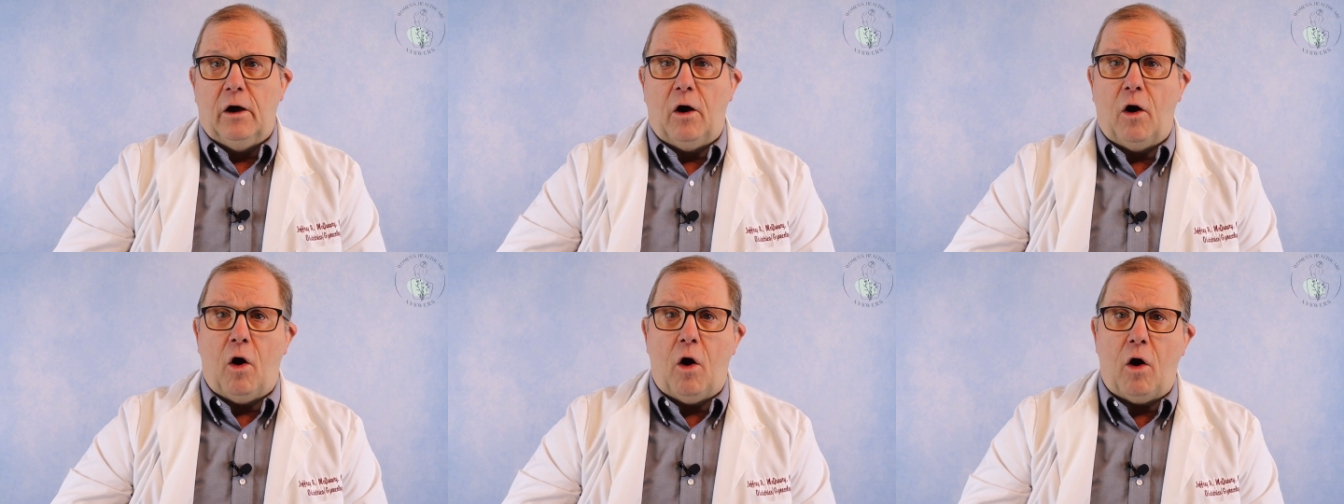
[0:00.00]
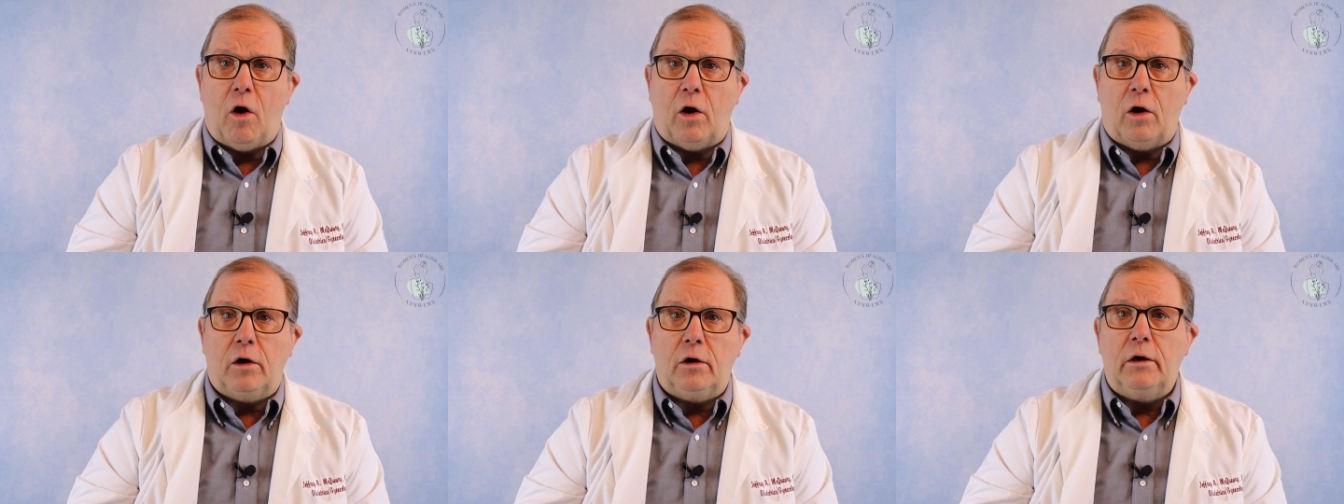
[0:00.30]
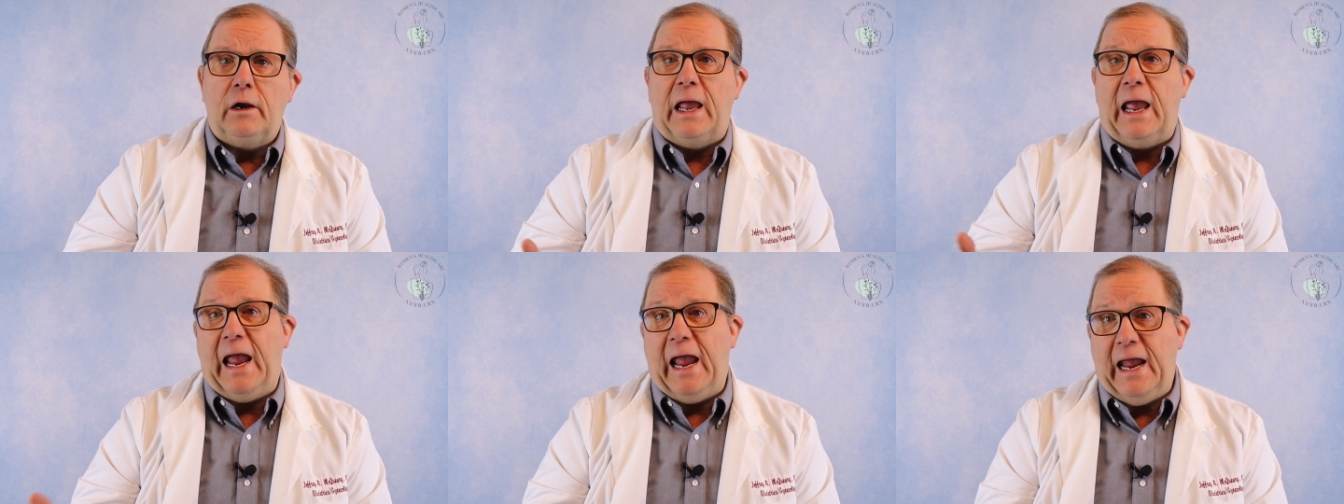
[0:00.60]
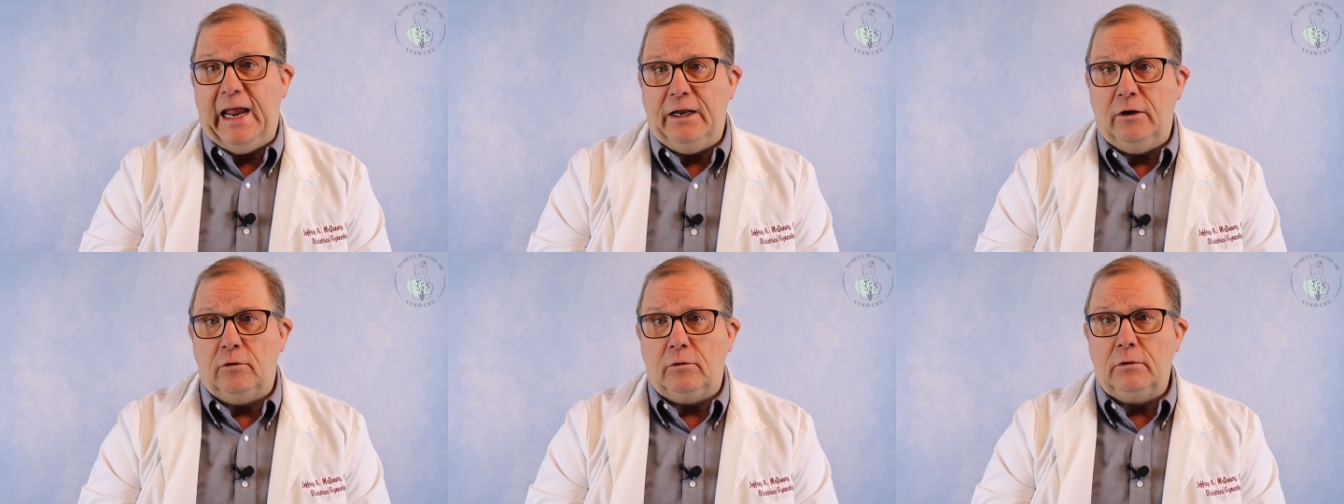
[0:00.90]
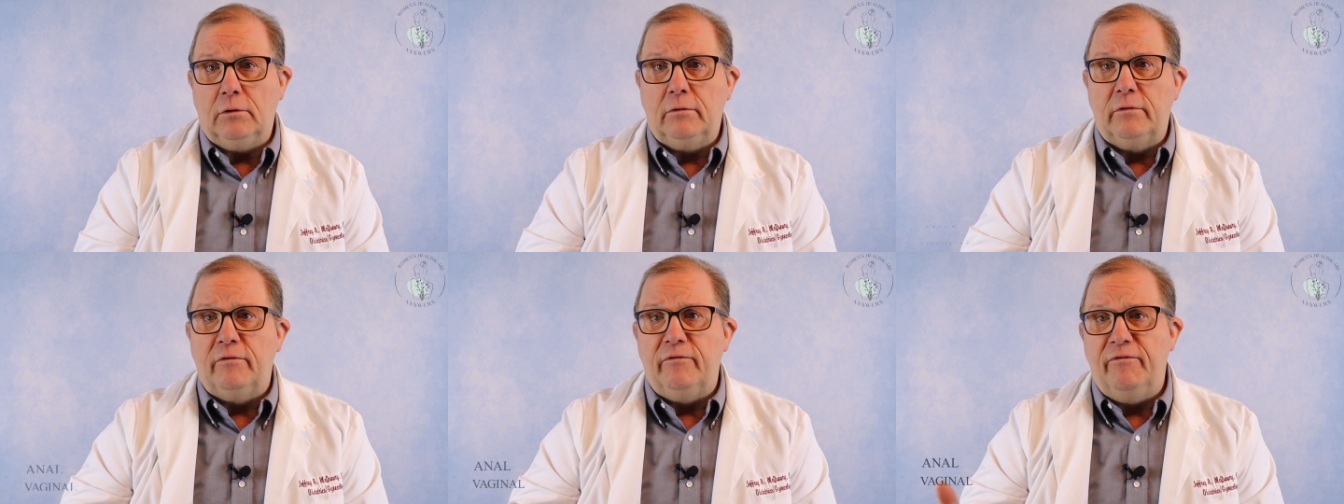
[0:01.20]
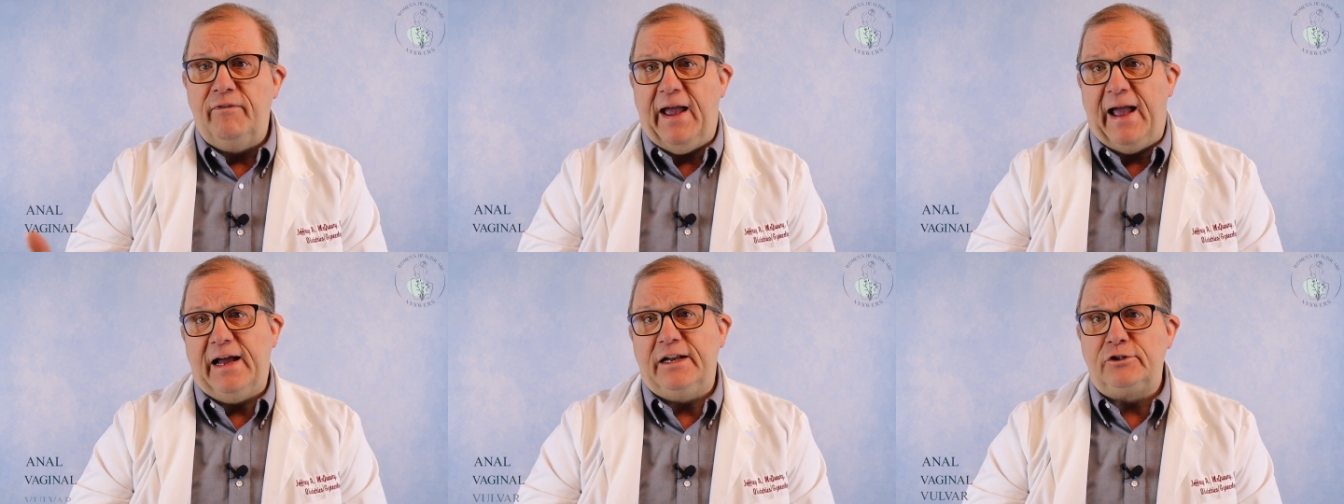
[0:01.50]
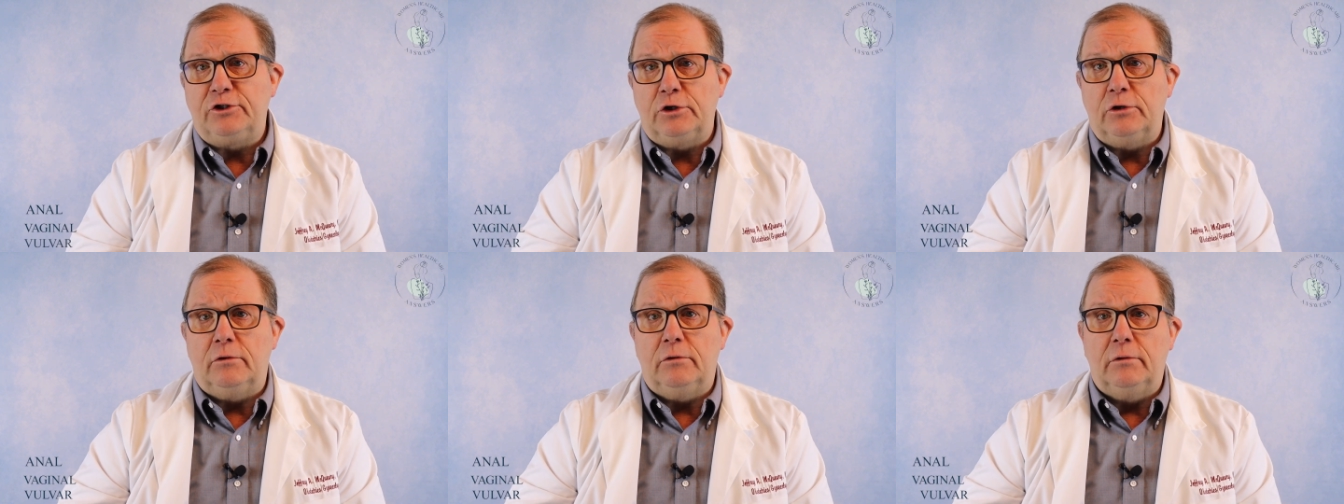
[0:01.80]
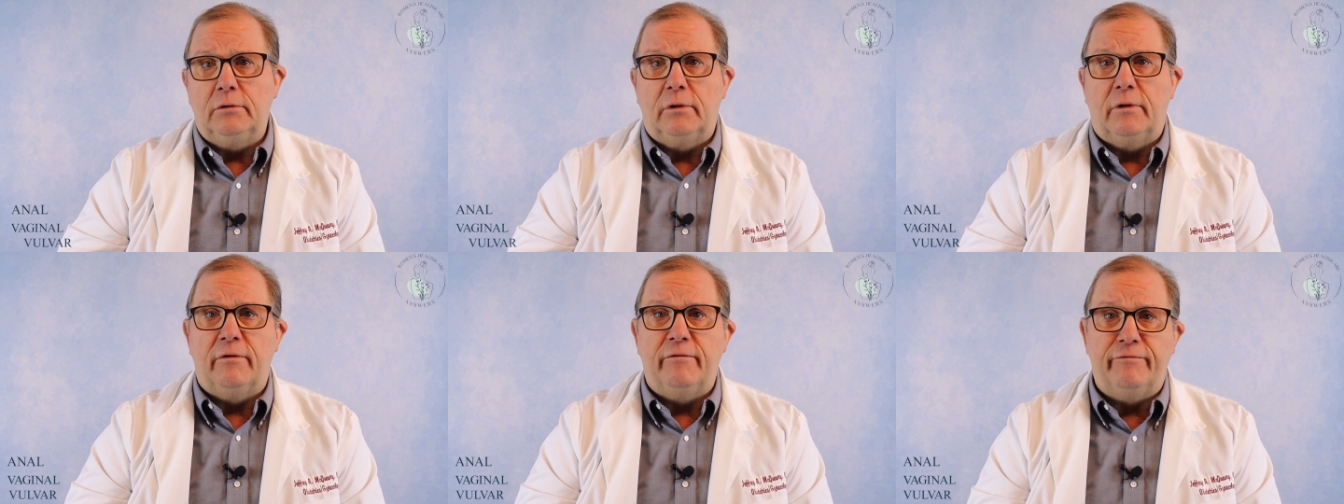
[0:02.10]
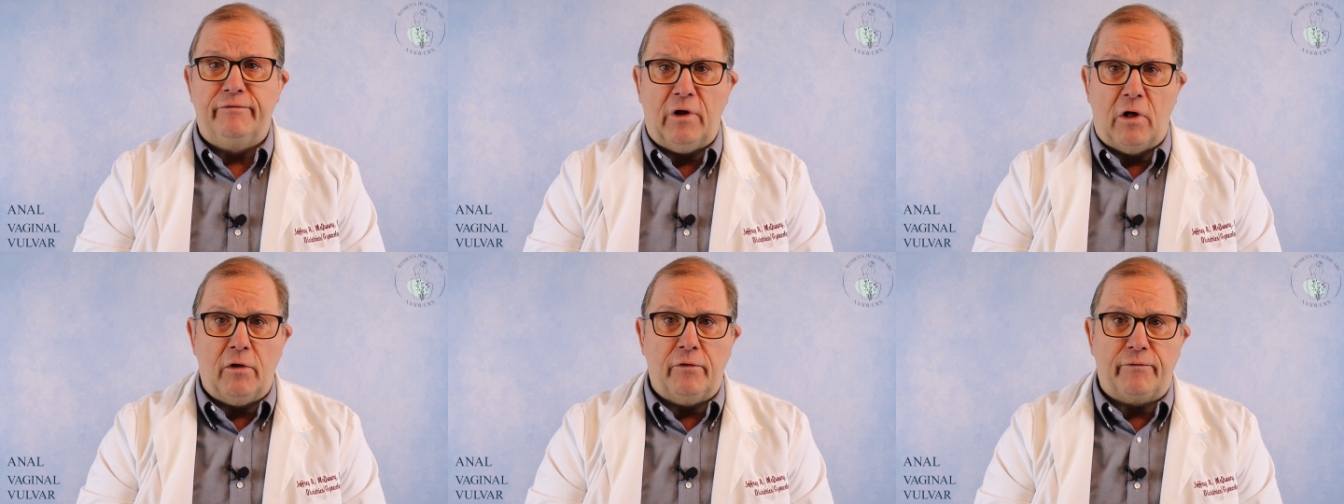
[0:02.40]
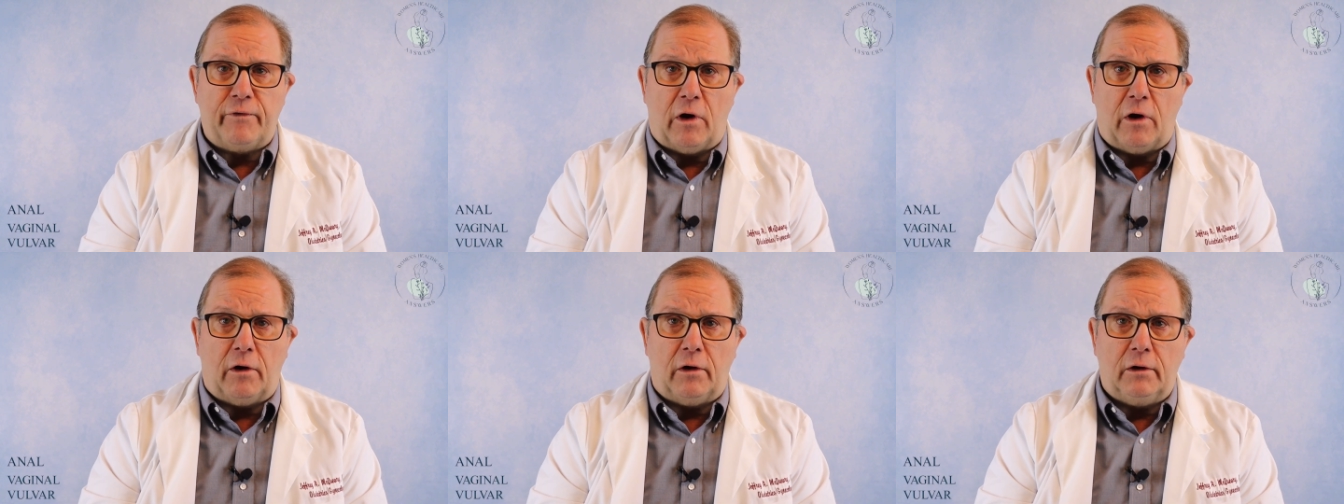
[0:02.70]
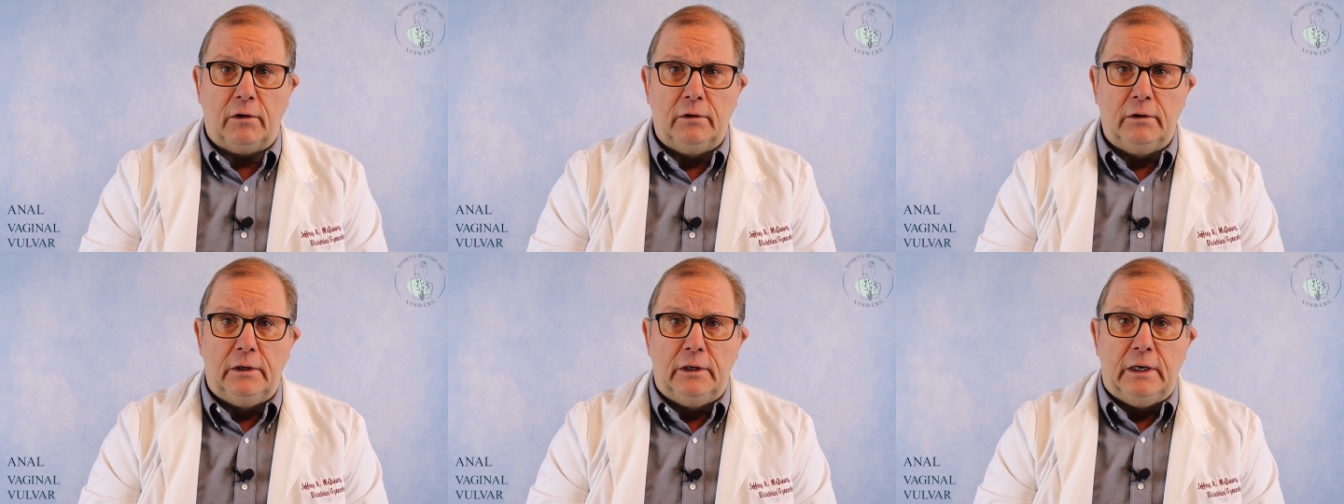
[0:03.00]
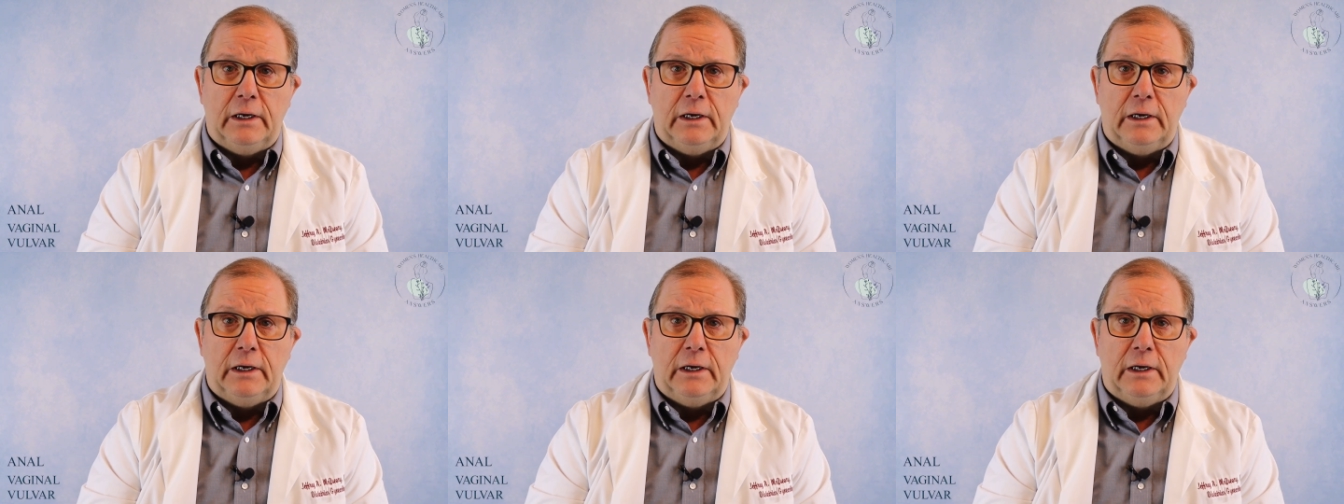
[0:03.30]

are anal, vaginal, vulvar,